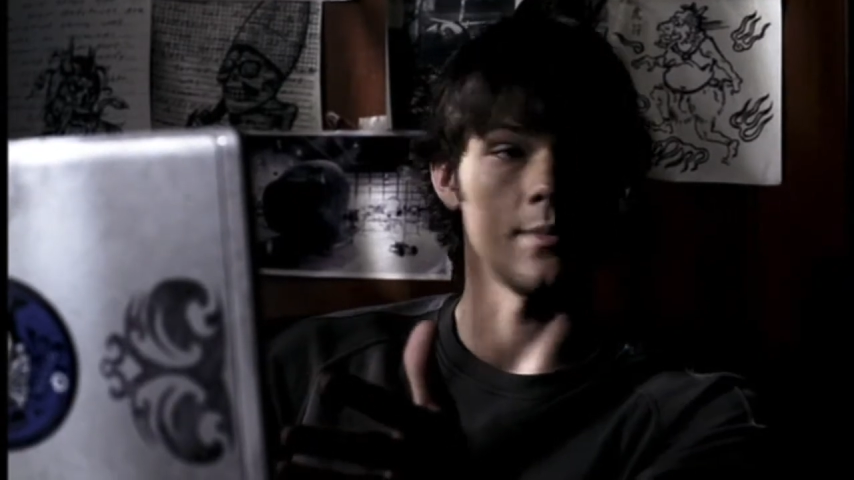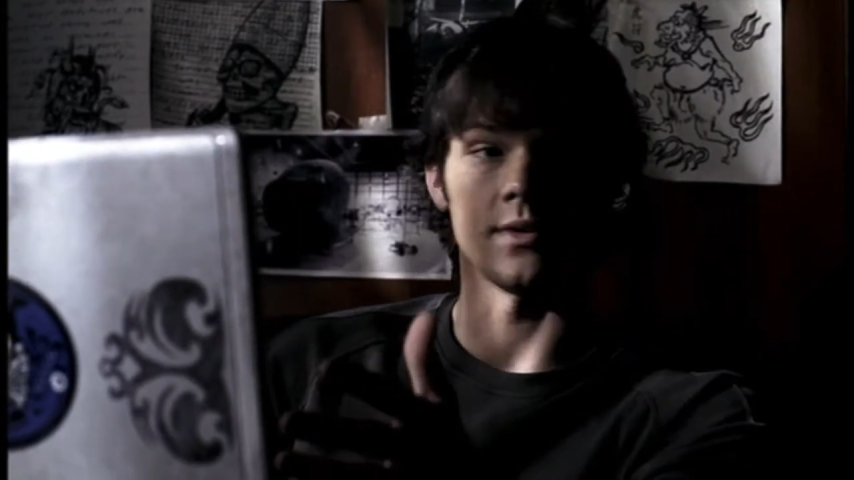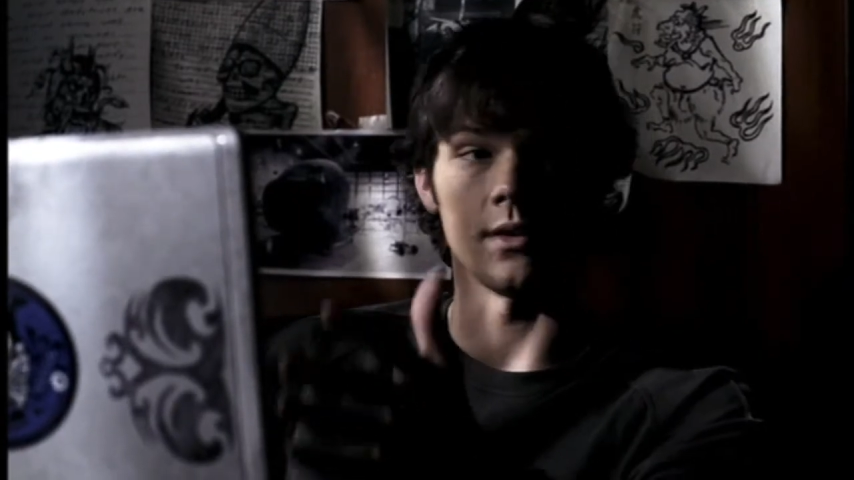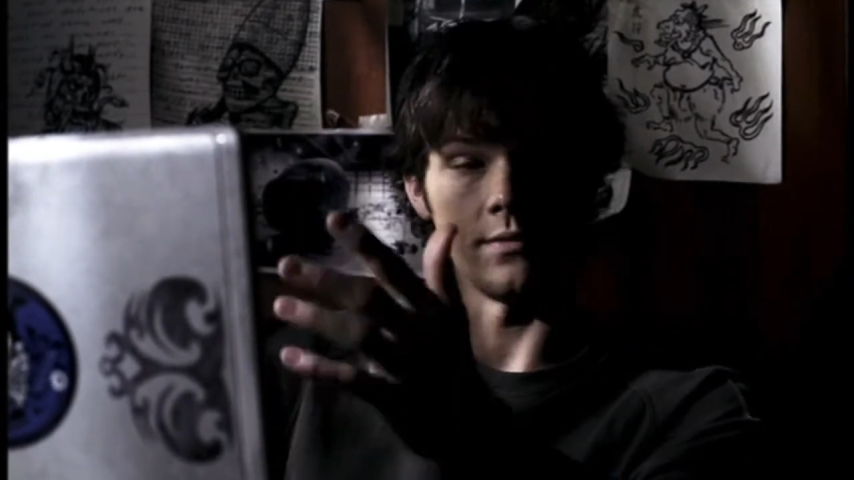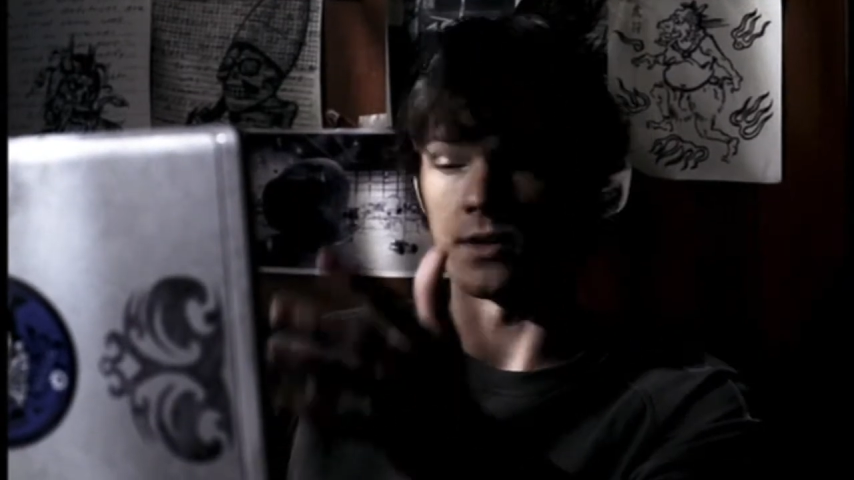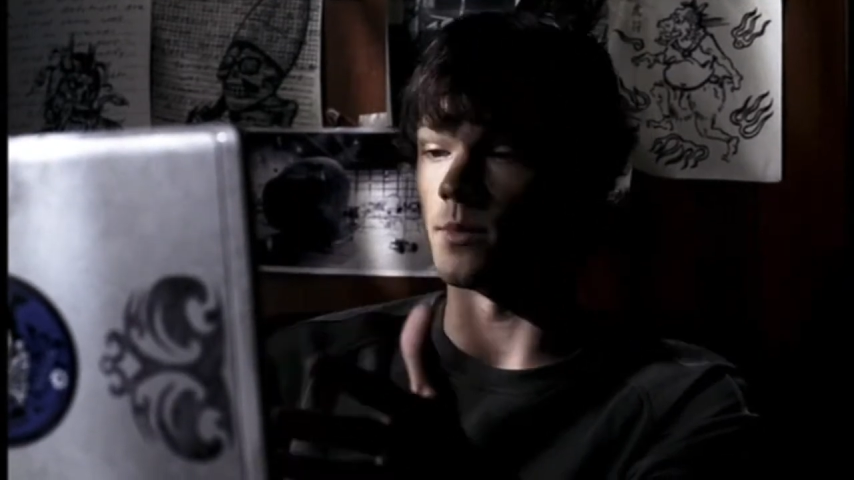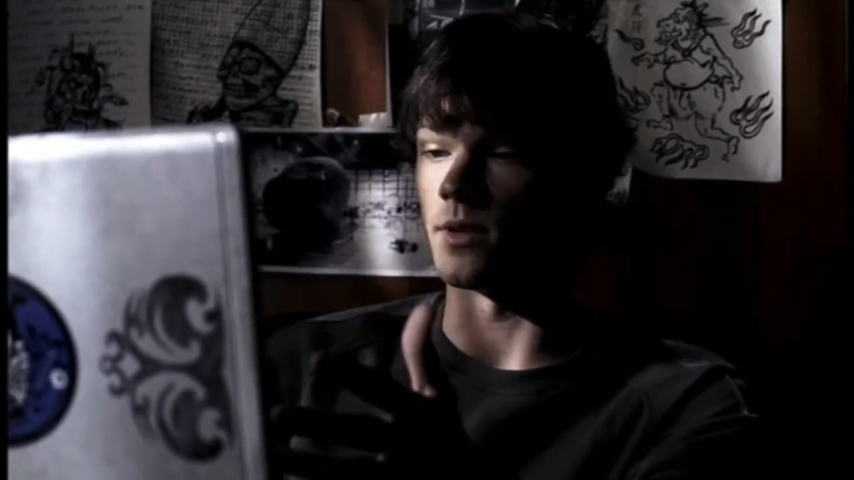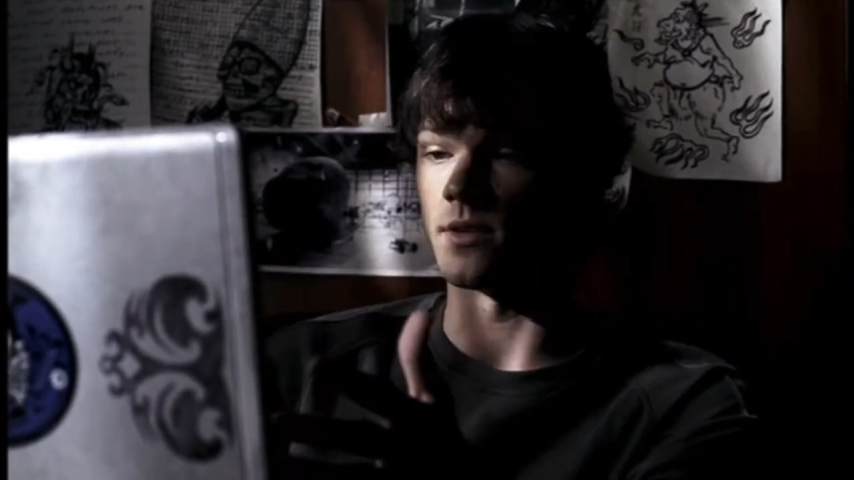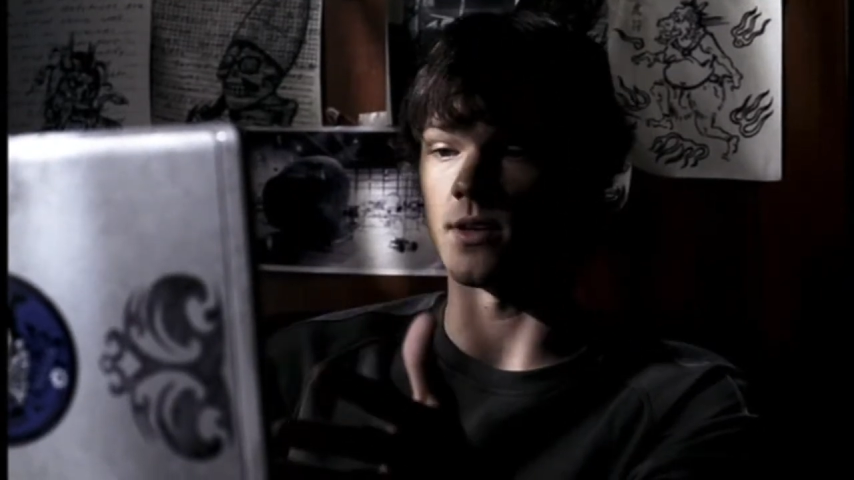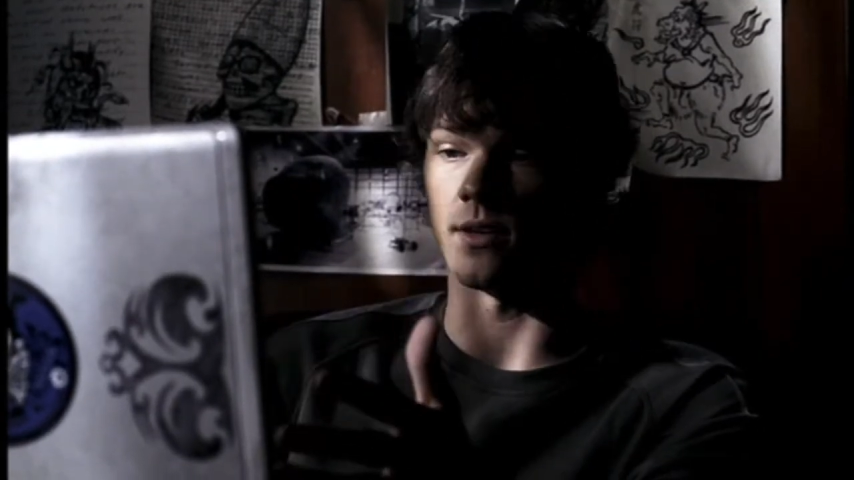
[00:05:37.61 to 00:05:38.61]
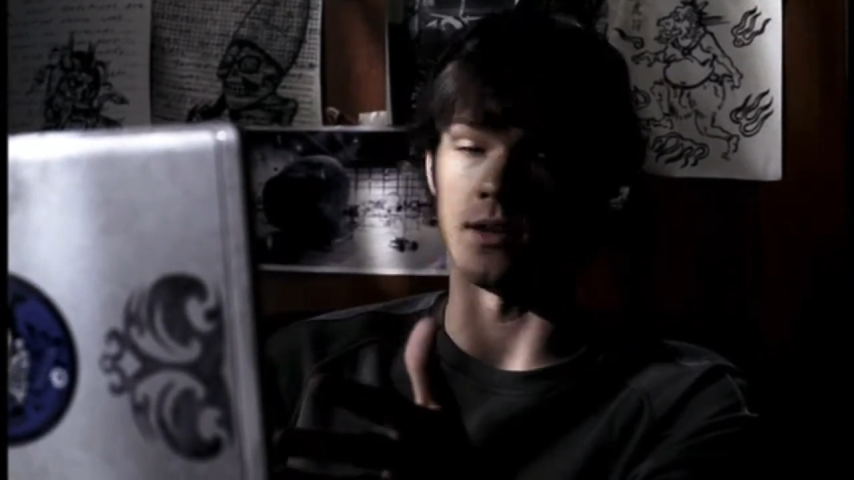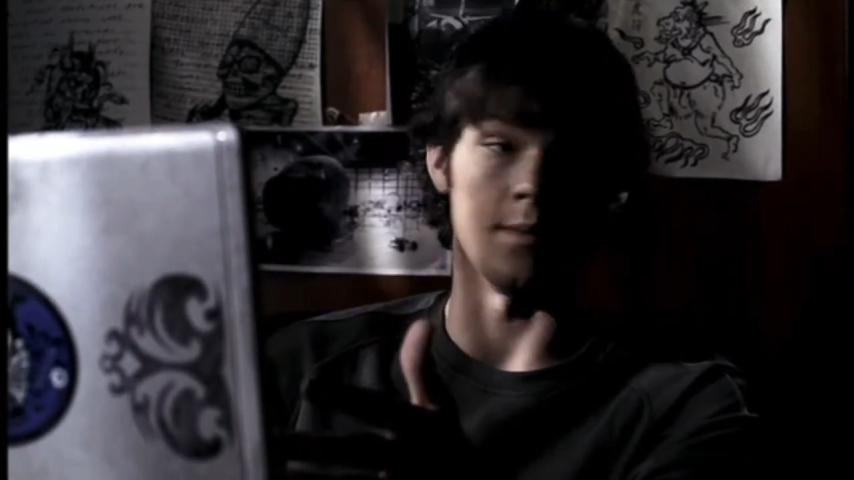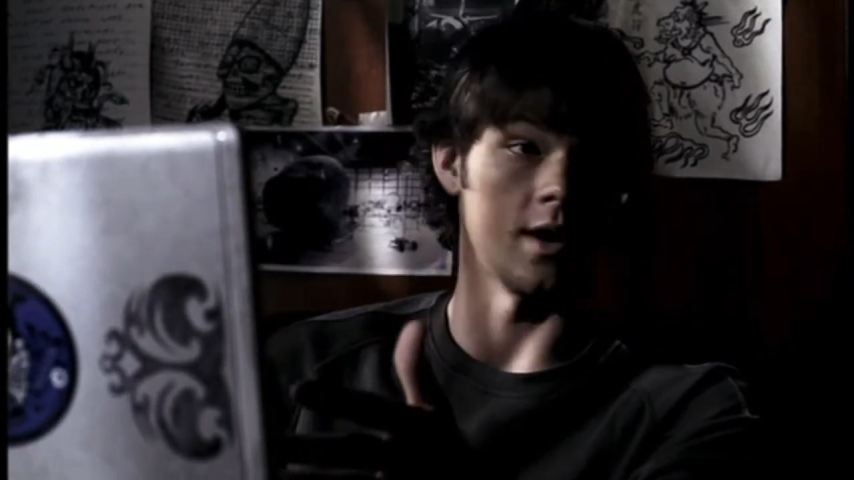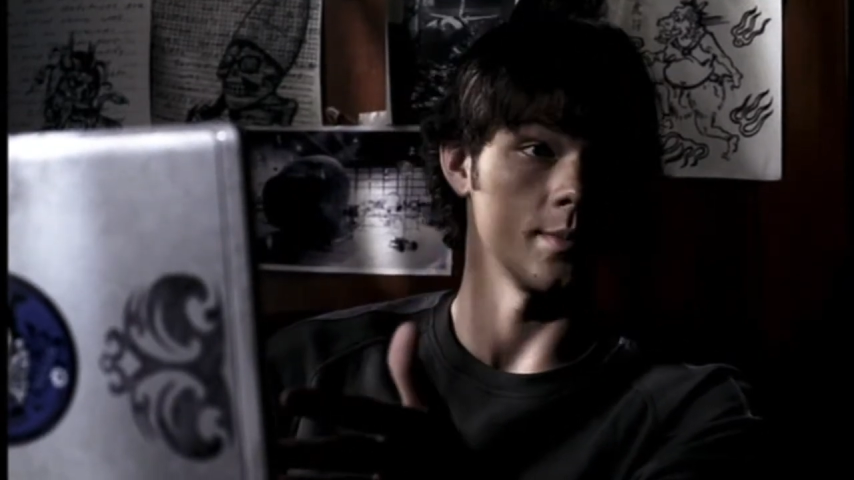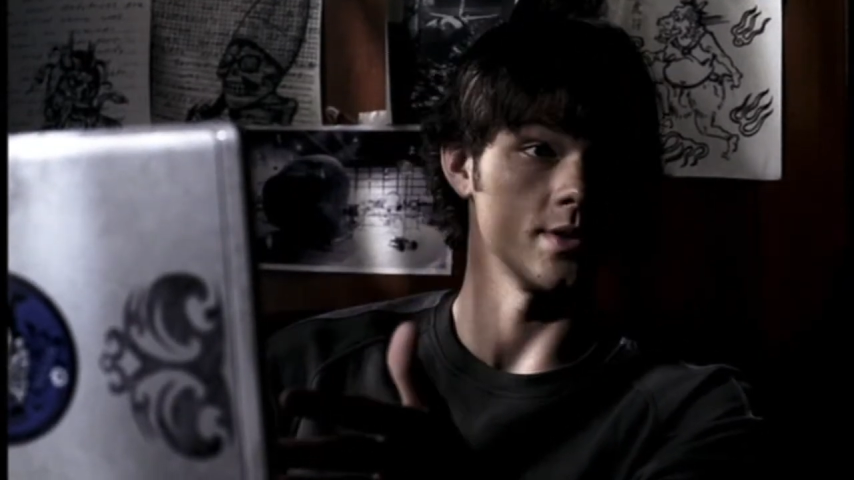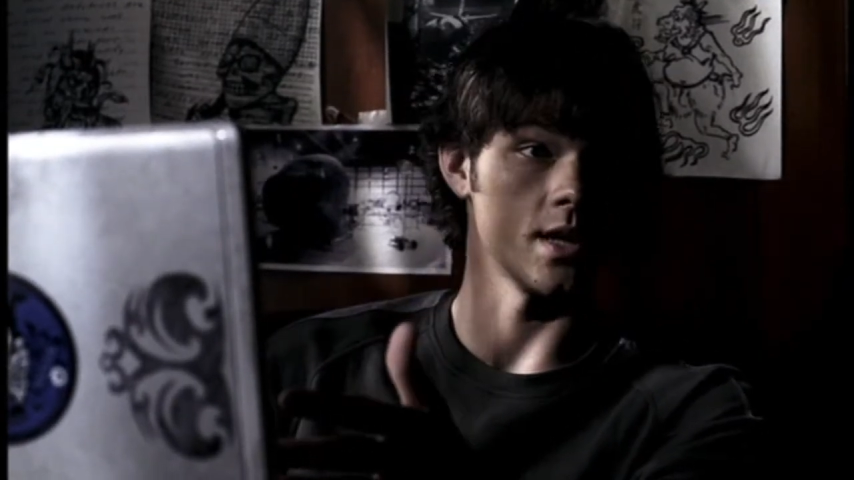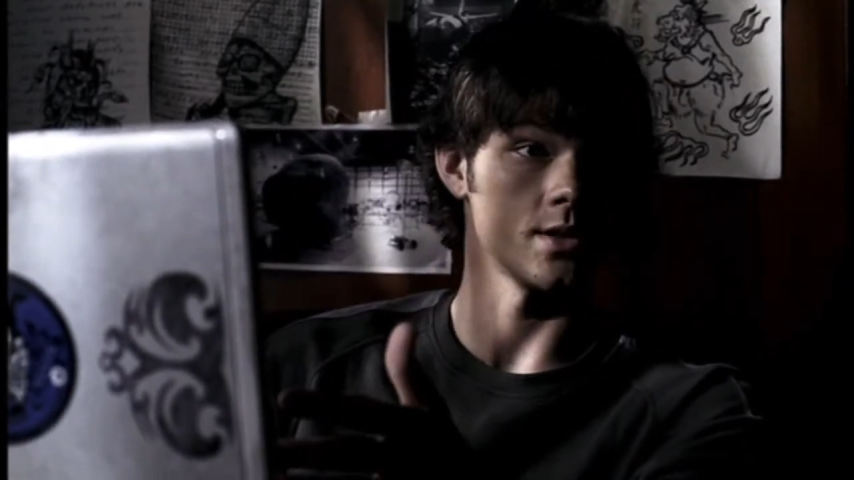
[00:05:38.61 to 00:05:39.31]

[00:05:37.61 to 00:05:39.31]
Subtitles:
concept of demons and demonic